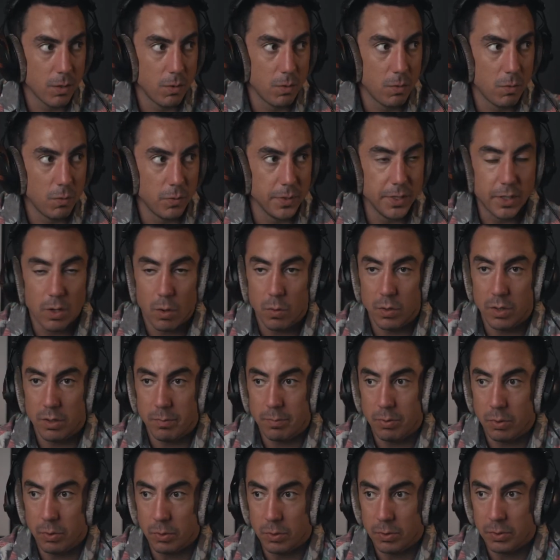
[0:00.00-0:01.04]
We'd go in the
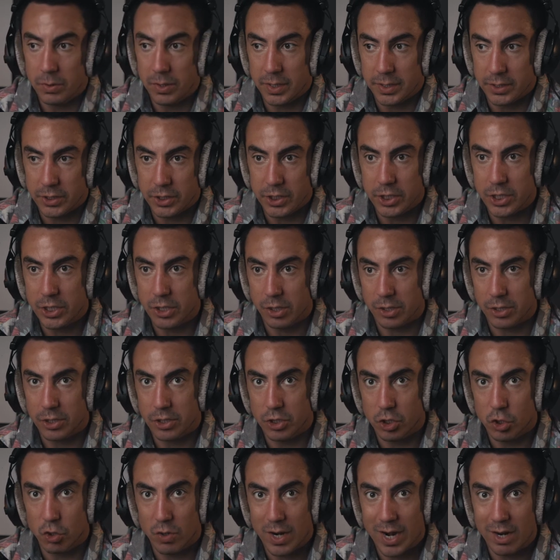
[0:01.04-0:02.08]
pool and she starts
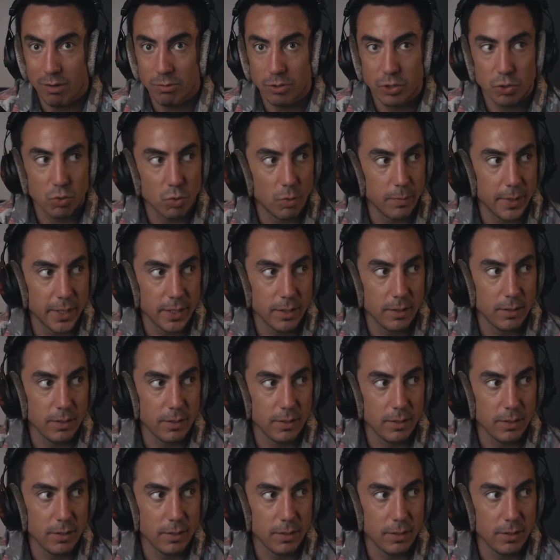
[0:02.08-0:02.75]
drown swimming.